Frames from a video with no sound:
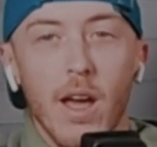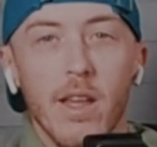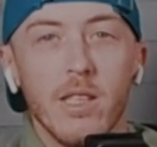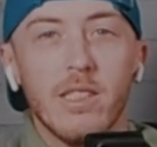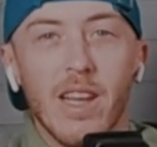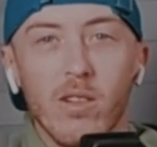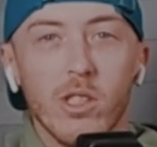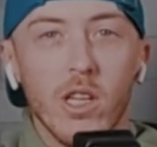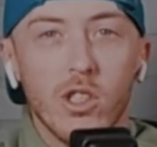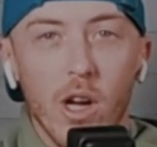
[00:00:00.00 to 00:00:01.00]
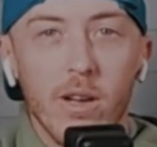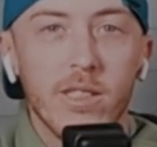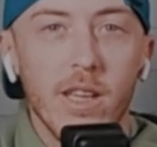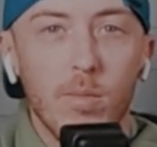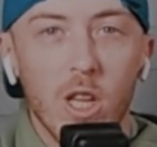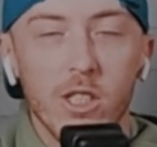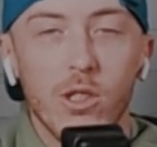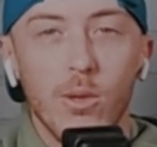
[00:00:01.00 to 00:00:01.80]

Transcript: and the San Jose Sharks at plus